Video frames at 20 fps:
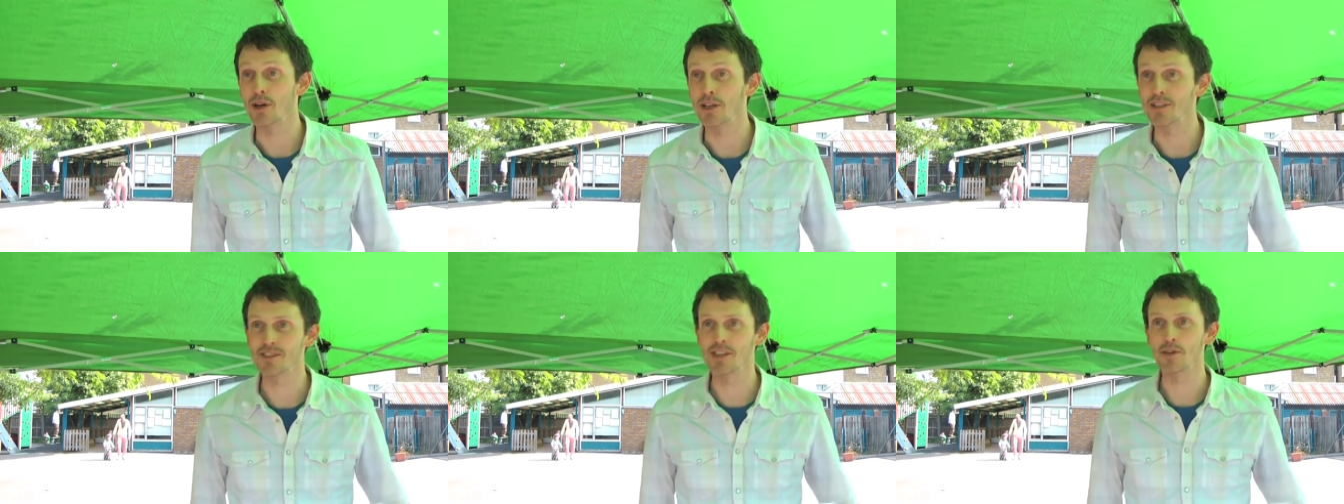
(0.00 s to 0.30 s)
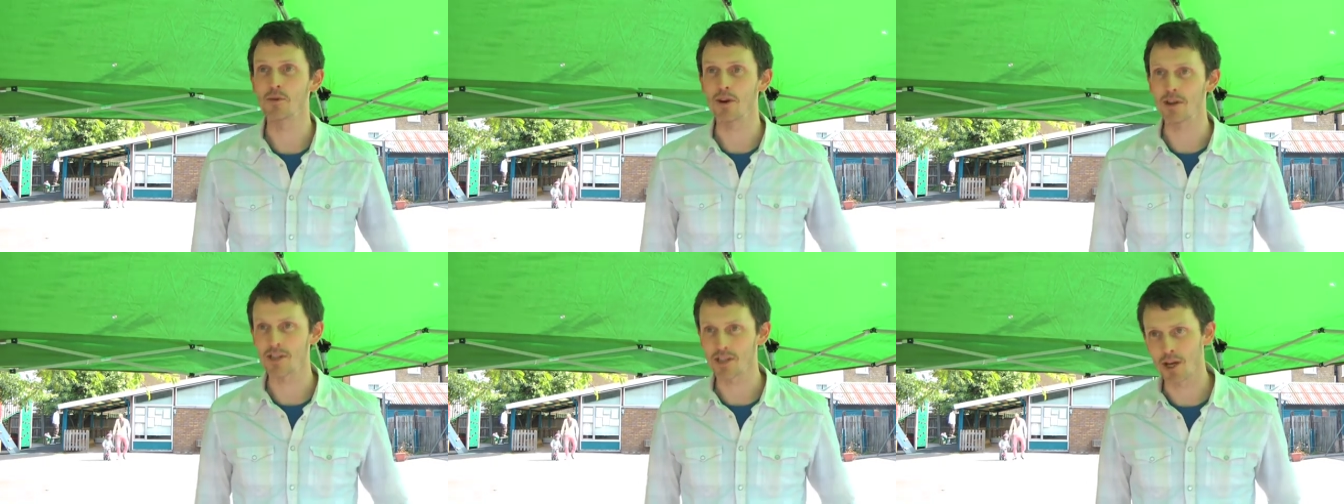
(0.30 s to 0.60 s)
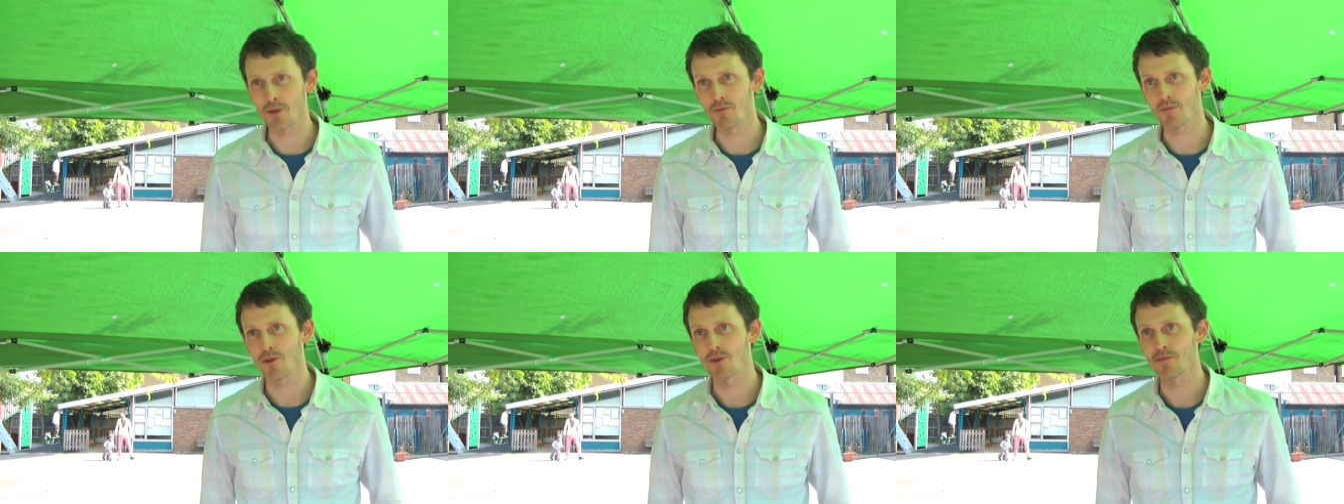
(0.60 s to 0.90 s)
can see where it's
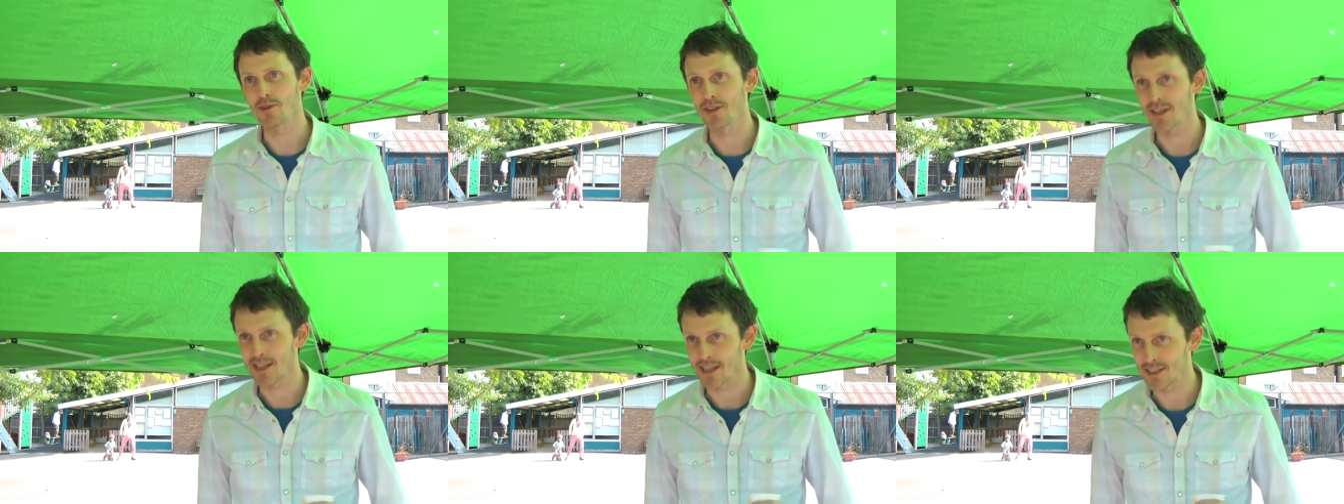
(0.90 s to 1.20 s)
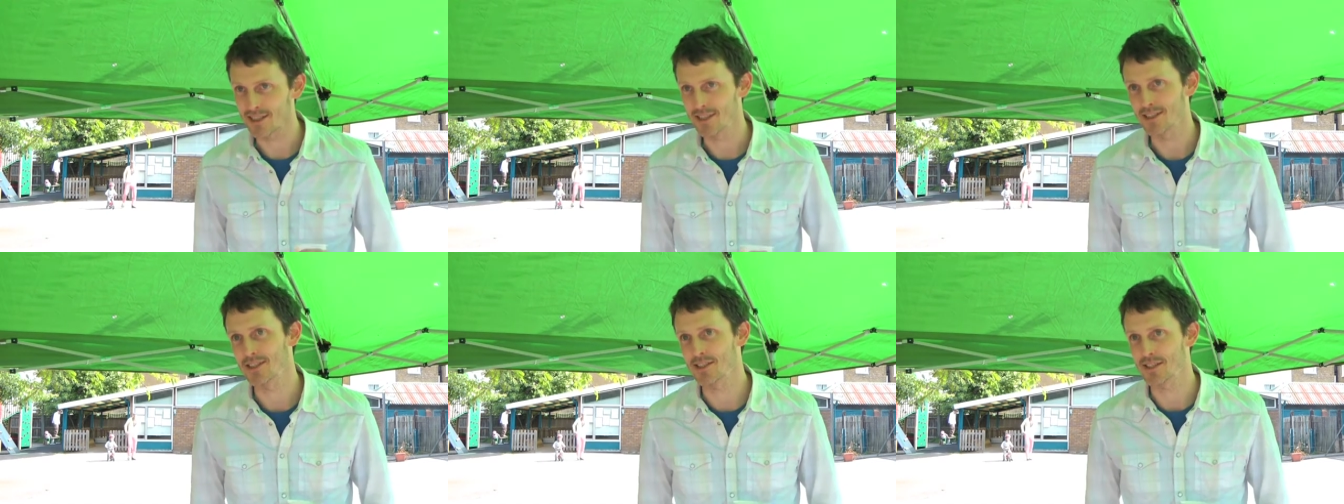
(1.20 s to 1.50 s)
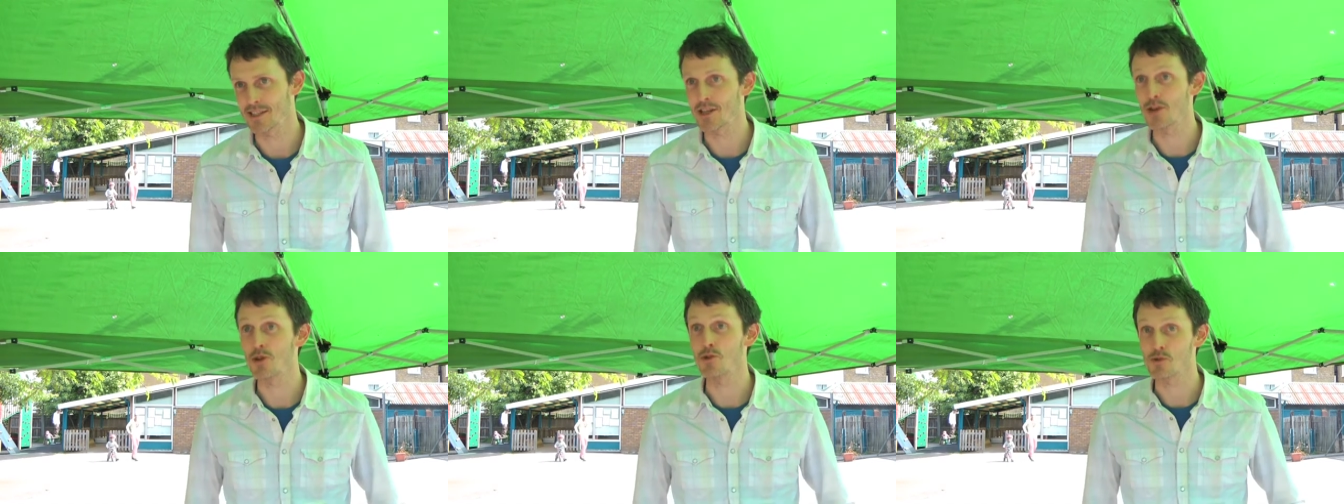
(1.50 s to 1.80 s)
come from and they can
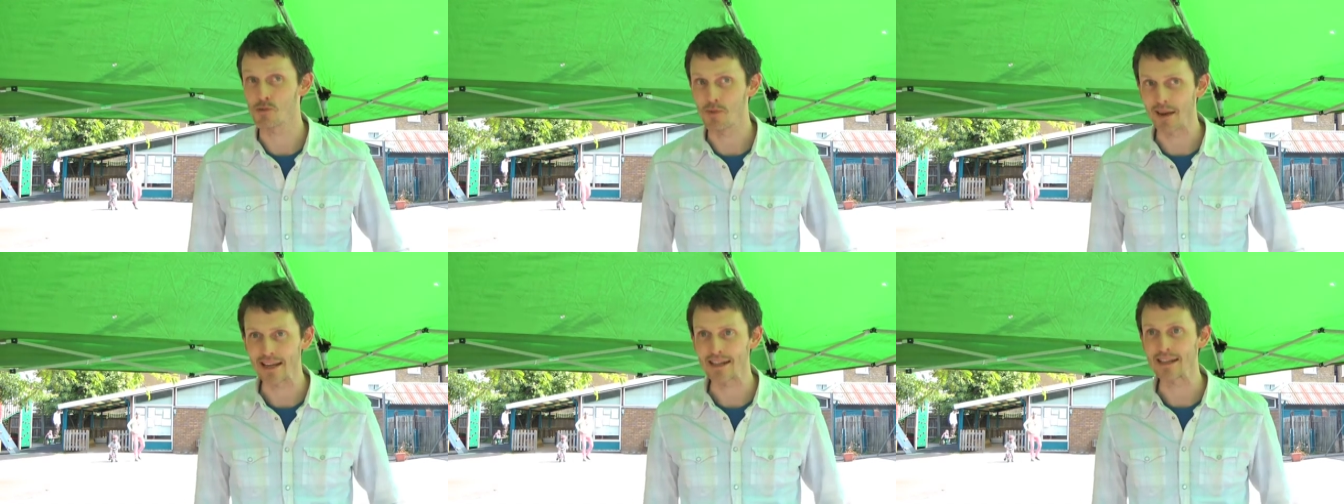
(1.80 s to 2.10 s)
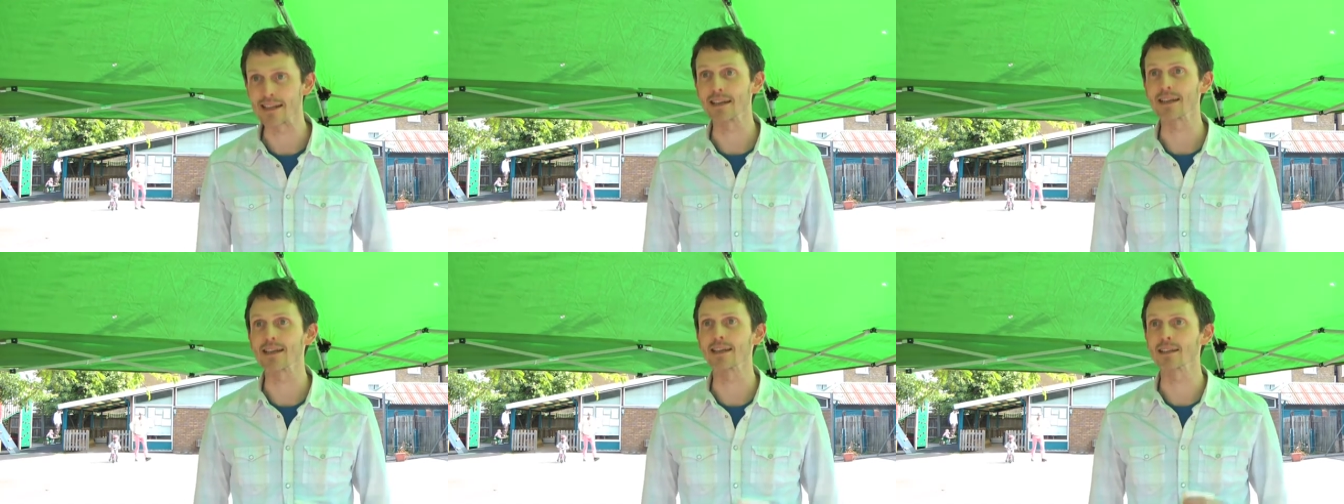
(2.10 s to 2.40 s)
see who's made it,